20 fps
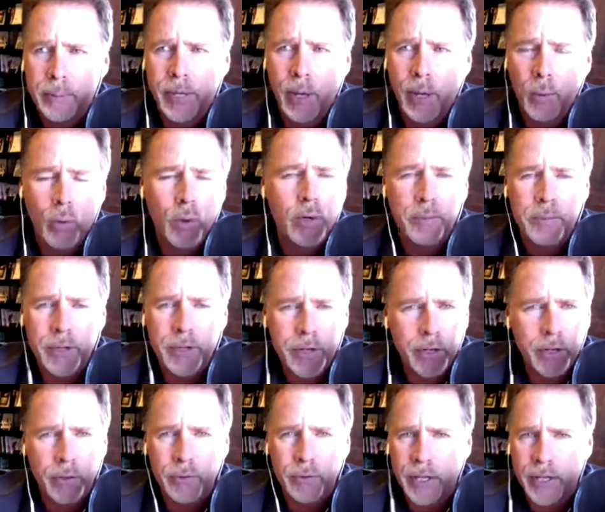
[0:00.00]
but I want them to
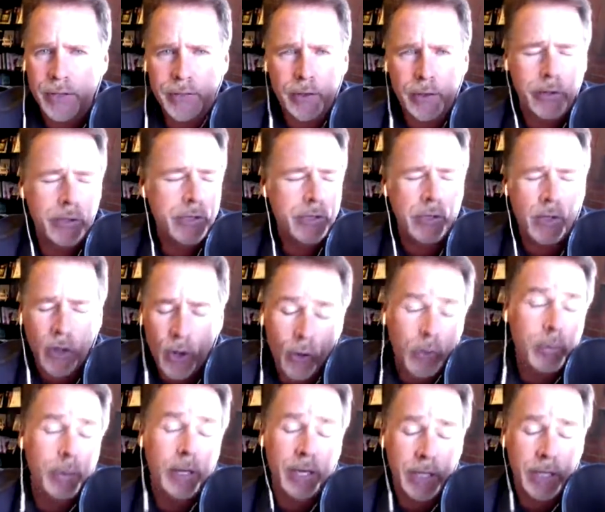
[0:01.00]
know that there is
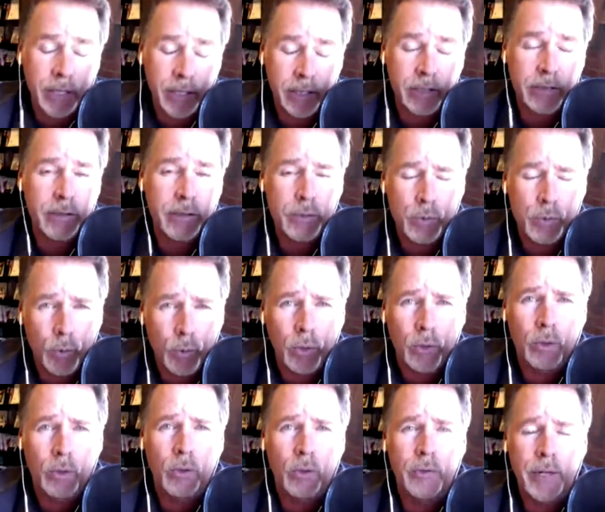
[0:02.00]
nobody in this
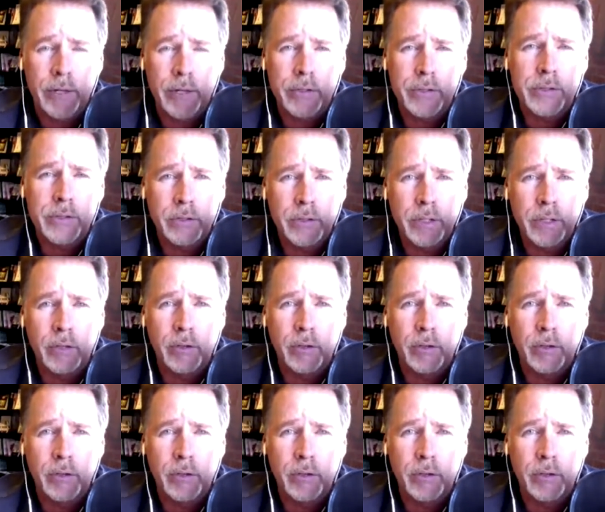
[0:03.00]
world that is,